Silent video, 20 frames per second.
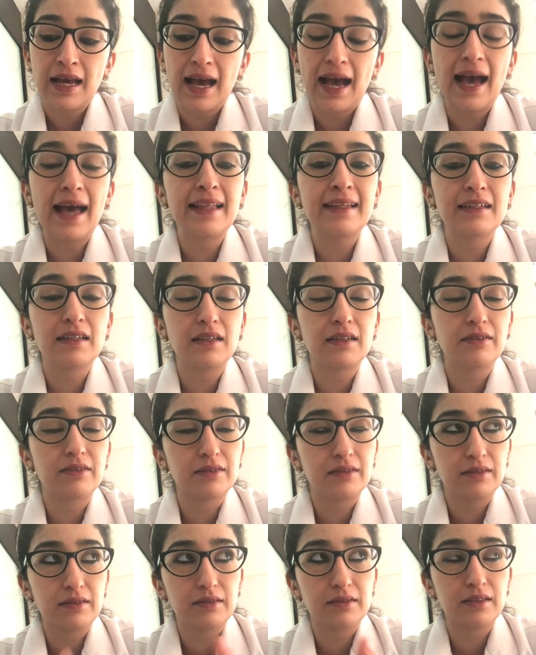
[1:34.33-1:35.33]
And
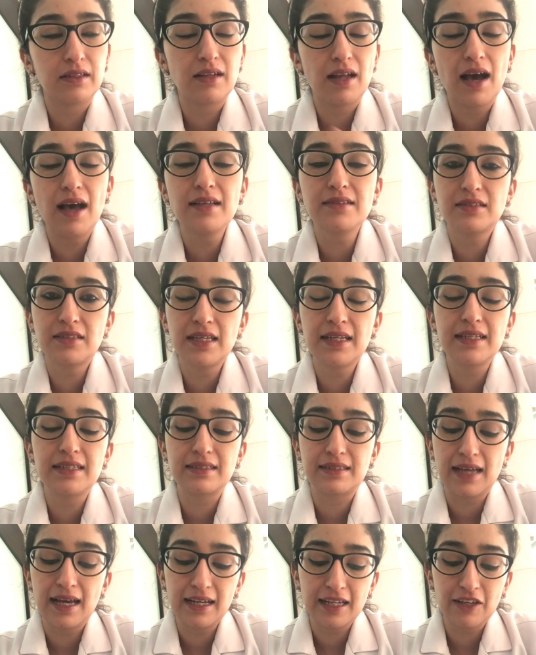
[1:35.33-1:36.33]
uh, the last thing
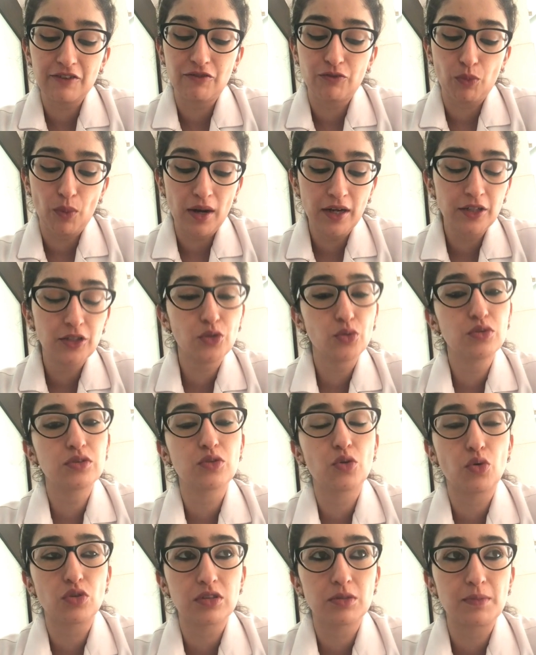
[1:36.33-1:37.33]
is that if one tooth
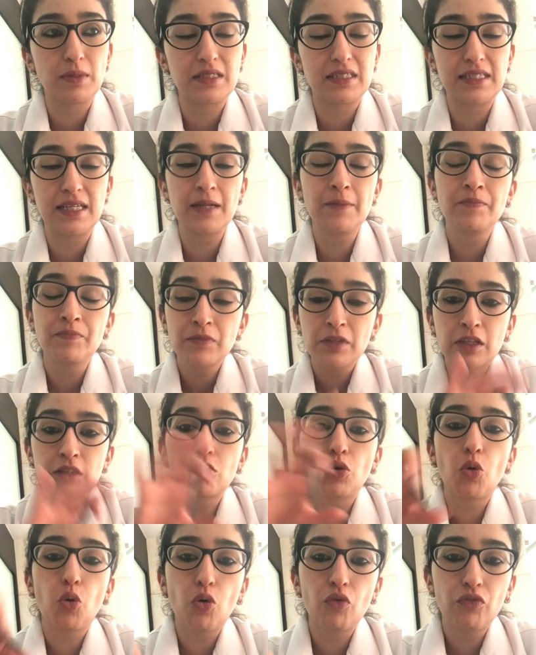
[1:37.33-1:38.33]
goes missing,
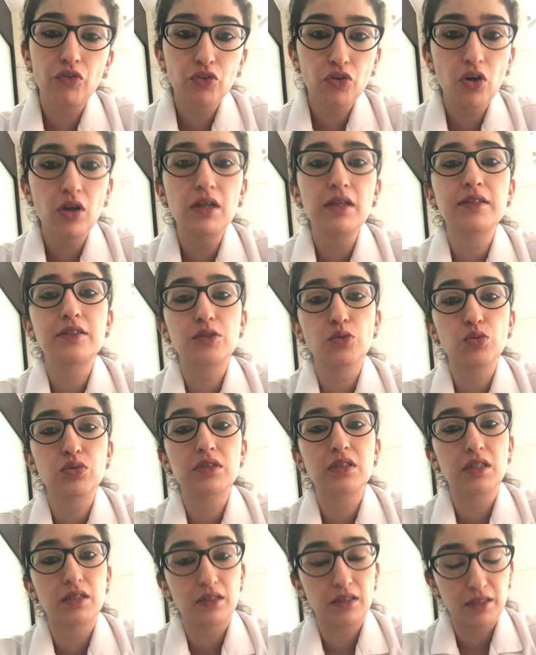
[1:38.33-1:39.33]
the overall
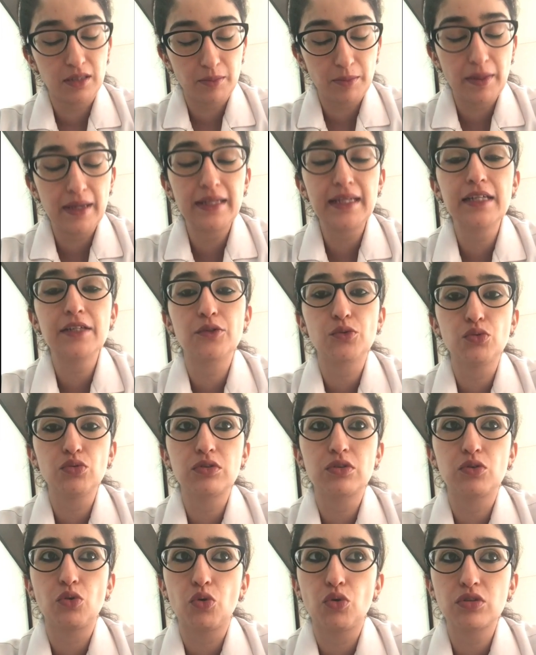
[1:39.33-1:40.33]
tooth, remaining
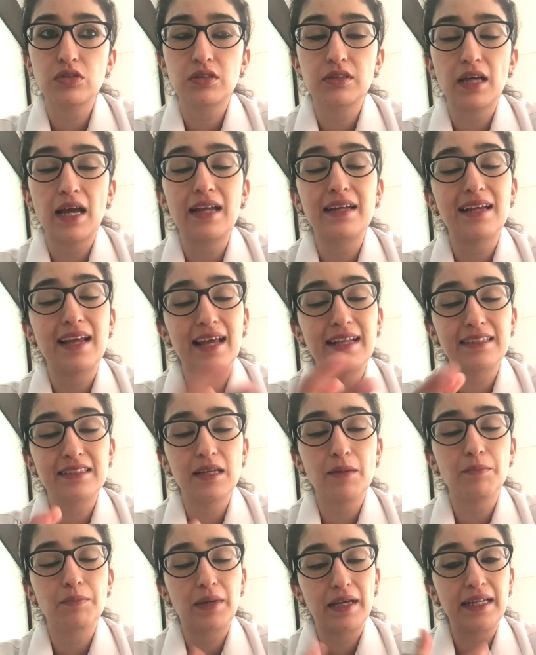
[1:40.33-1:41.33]
tooth goes and ends
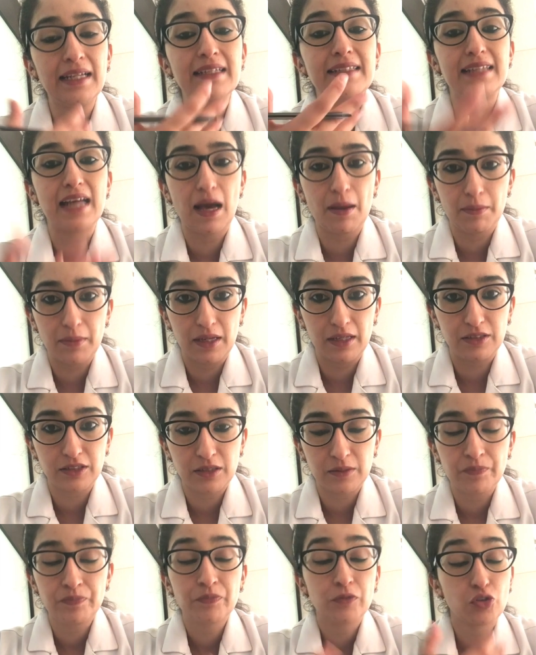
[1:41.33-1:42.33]
up getting
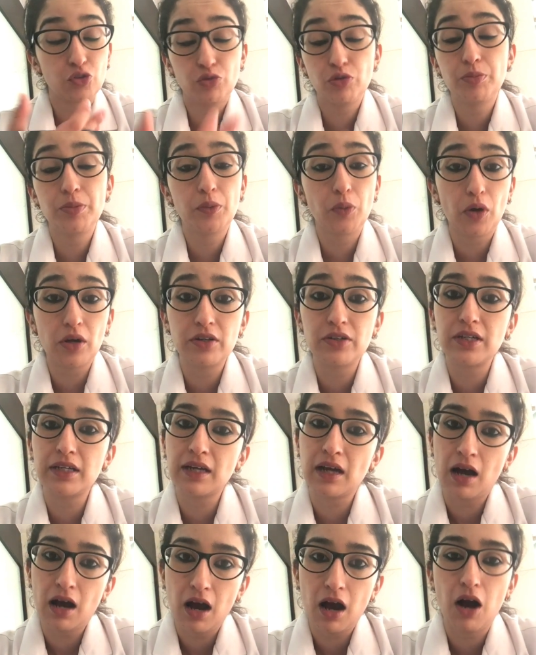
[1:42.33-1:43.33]
damaged. You will be
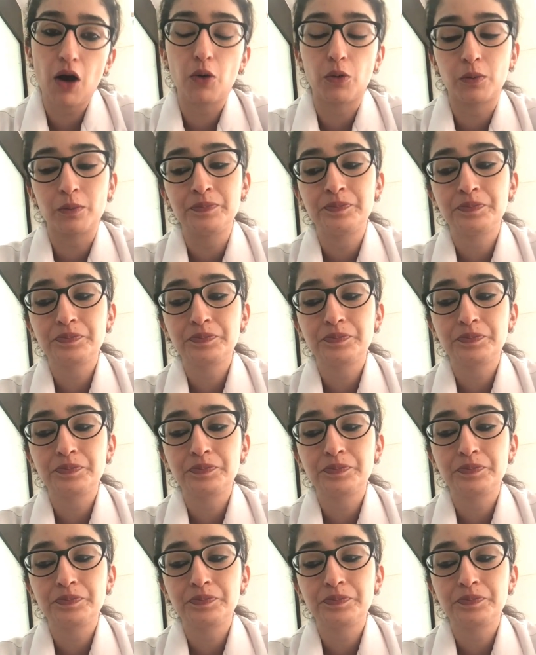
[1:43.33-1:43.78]
wondering how.